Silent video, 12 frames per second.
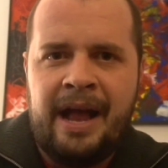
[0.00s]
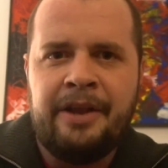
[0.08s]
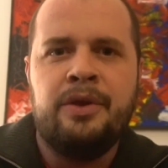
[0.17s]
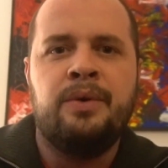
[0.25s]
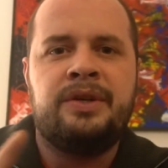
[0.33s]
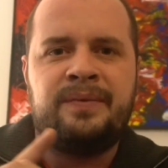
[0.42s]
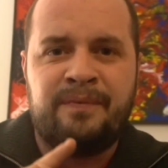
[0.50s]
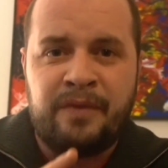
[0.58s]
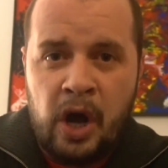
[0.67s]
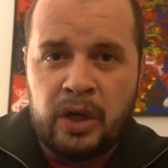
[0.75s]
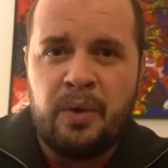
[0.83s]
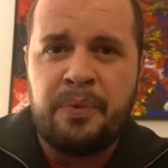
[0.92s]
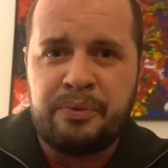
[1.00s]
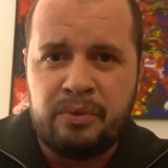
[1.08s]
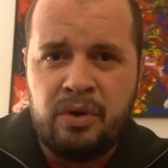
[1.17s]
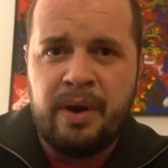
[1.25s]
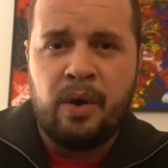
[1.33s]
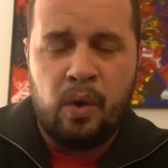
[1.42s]
and you follow
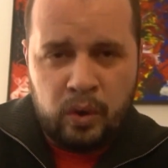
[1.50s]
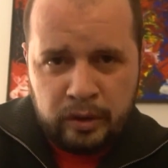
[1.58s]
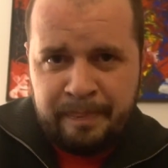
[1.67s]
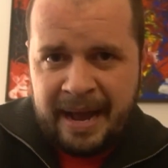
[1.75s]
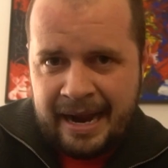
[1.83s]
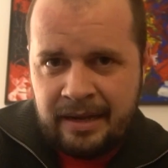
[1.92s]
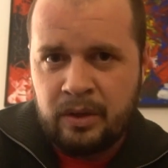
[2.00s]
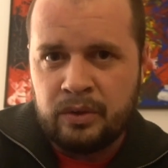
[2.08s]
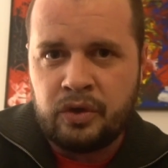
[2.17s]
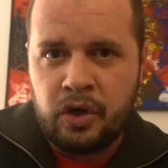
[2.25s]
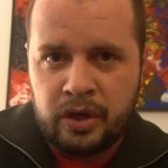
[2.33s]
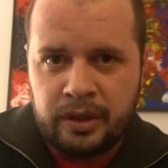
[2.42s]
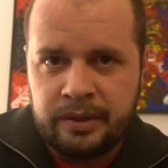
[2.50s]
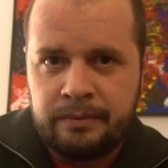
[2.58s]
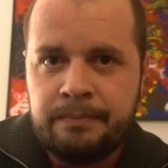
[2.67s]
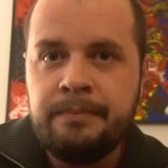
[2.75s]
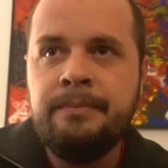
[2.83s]
through and hold back those girls,